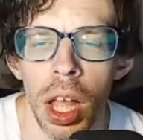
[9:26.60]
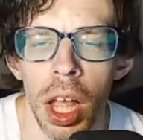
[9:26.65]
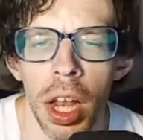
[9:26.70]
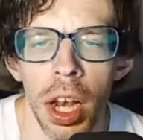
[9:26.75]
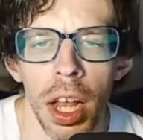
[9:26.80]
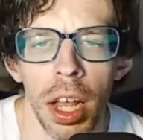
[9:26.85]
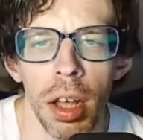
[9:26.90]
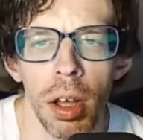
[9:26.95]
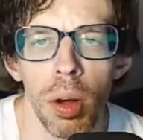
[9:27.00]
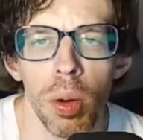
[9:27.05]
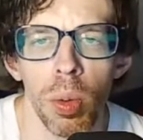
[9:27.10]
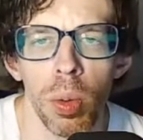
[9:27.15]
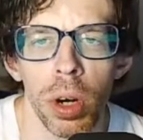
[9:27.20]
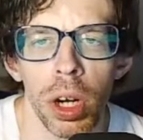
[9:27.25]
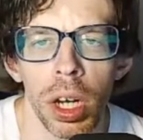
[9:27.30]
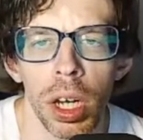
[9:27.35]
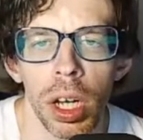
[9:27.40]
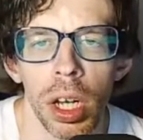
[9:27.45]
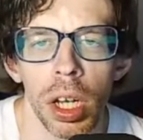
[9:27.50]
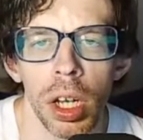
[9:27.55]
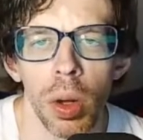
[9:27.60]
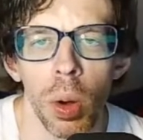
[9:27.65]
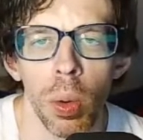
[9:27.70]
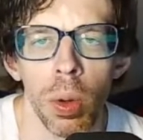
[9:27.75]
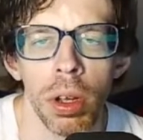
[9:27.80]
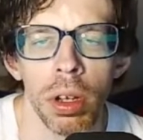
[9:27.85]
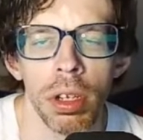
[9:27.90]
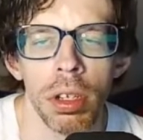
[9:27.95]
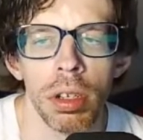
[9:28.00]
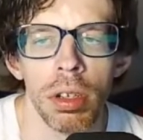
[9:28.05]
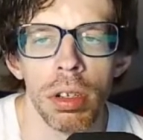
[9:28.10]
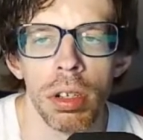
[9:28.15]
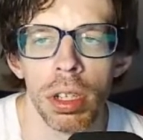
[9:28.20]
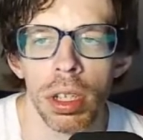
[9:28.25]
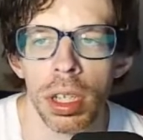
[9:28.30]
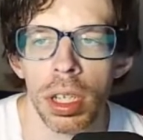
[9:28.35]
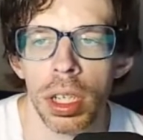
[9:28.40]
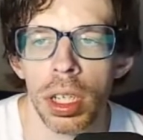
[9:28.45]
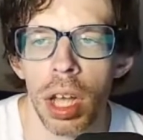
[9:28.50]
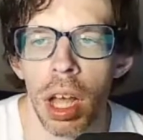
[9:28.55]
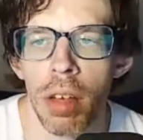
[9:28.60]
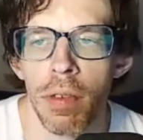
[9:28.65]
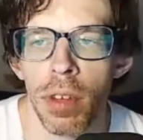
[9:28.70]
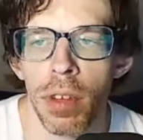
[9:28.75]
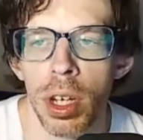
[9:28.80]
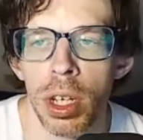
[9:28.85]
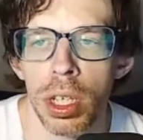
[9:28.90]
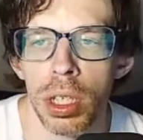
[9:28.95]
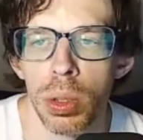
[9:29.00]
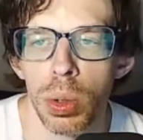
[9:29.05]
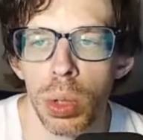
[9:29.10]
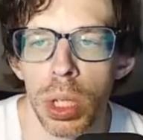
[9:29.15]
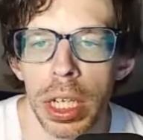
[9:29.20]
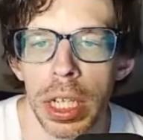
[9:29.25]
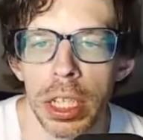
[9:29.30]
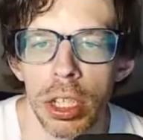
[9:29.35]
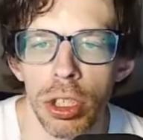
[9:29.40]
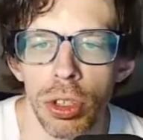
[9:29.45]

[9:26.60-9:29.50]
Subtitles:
And now we're going to dive into an